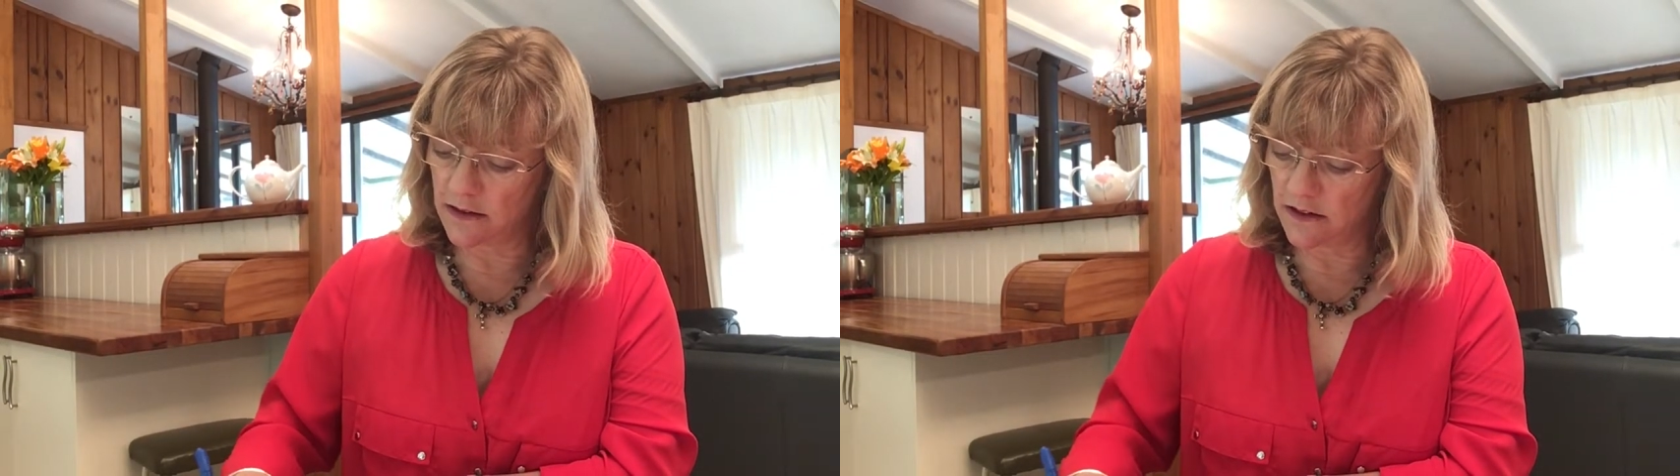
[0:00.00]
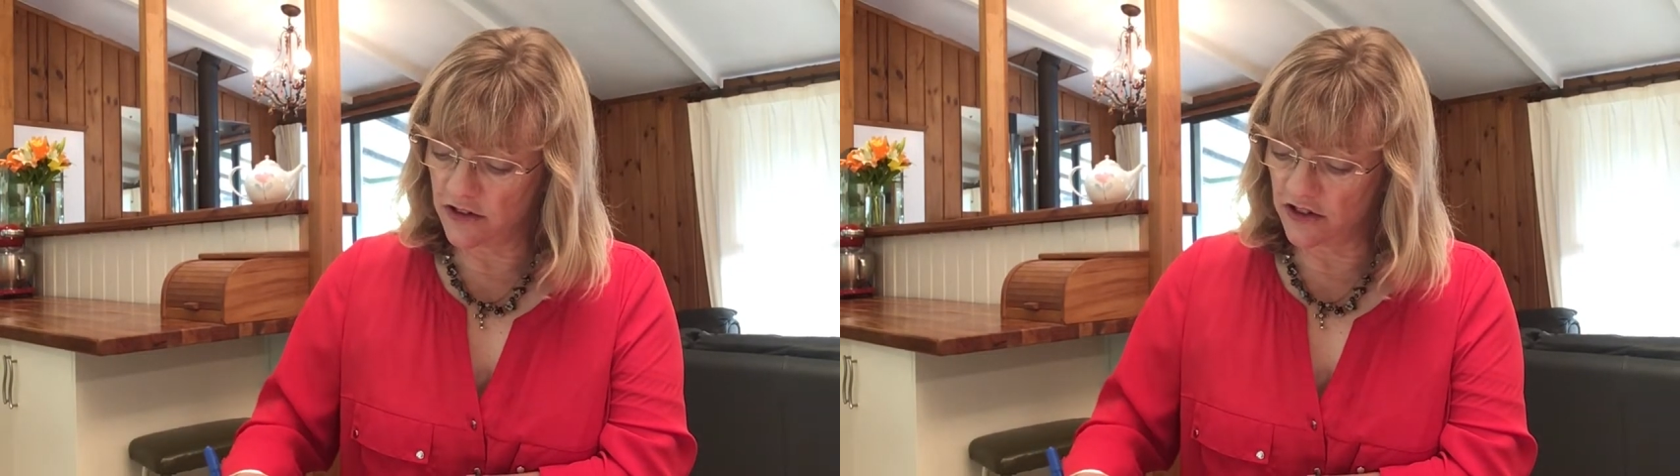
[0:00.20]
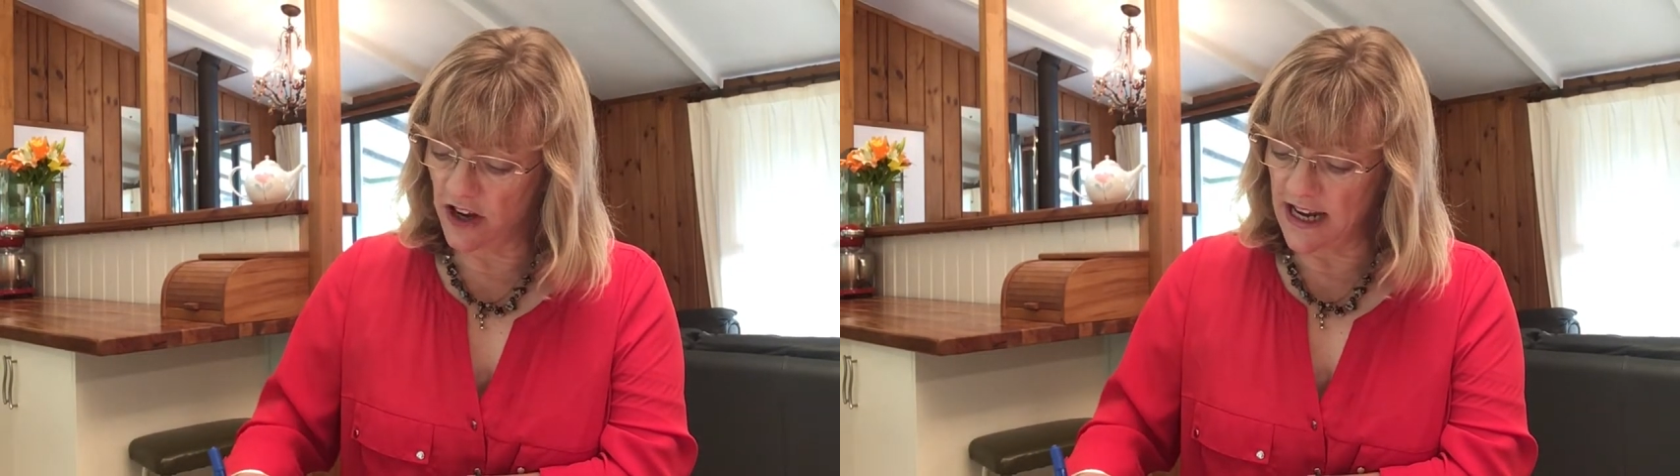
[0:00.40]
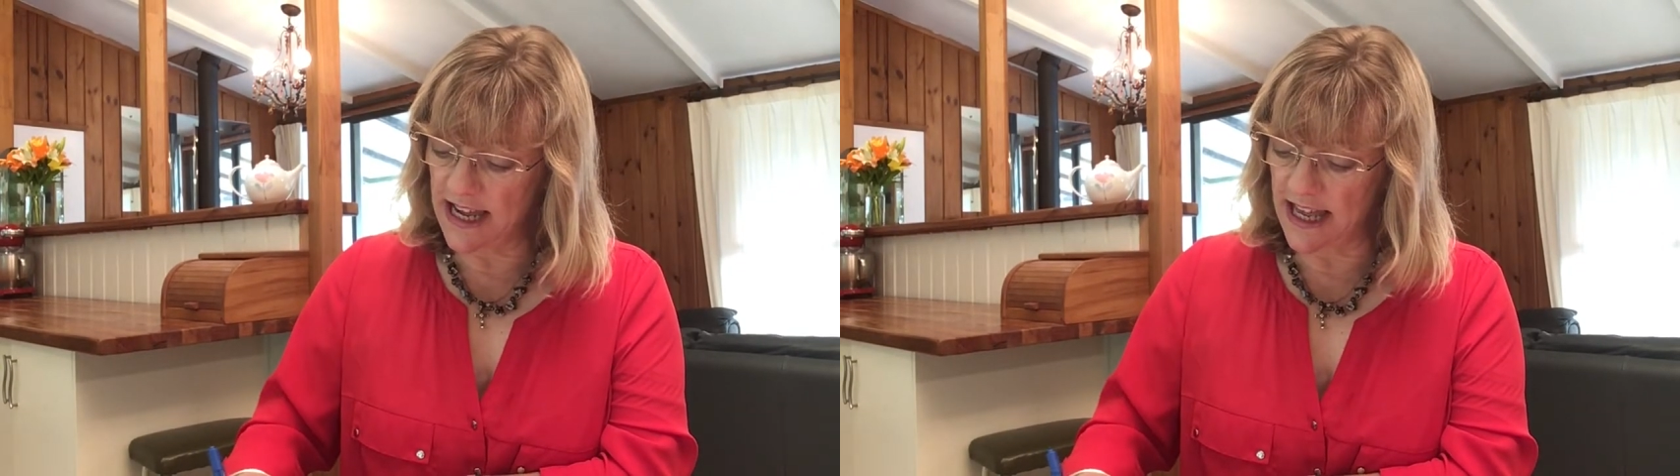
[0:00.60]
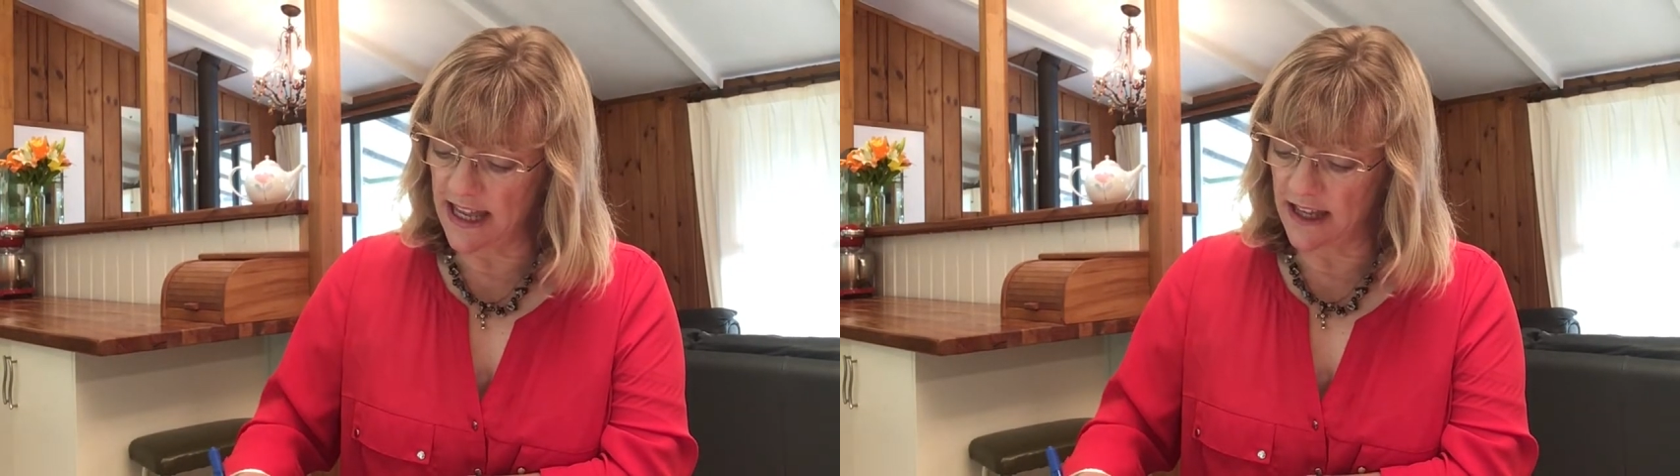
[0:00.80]

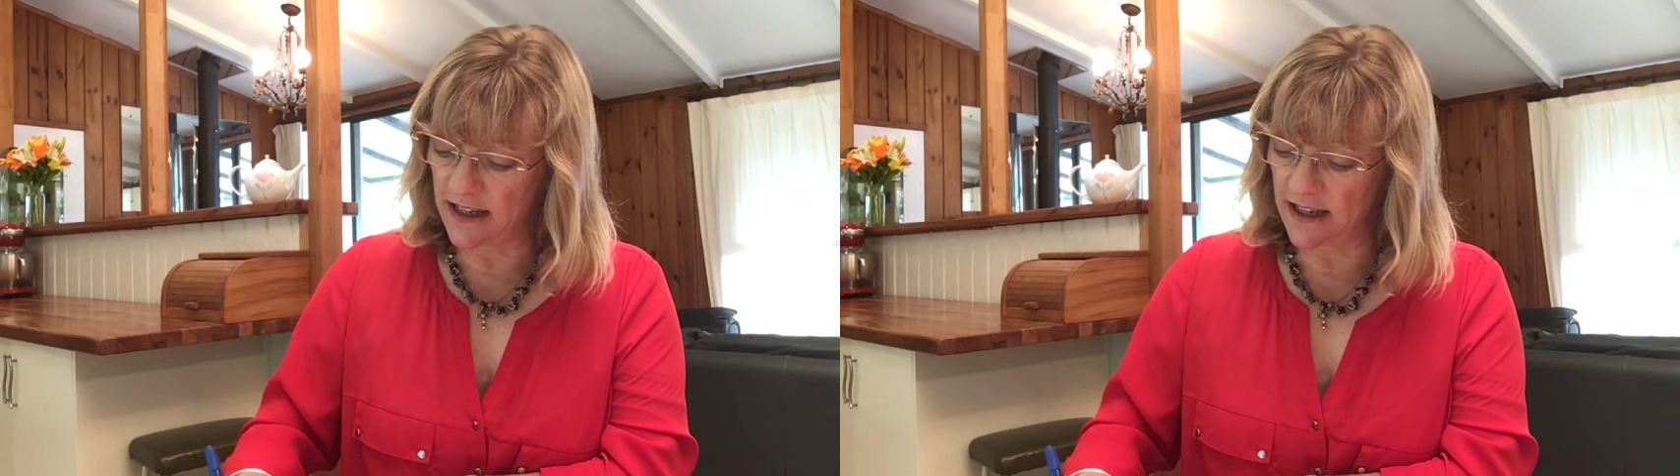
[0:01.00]
shiny.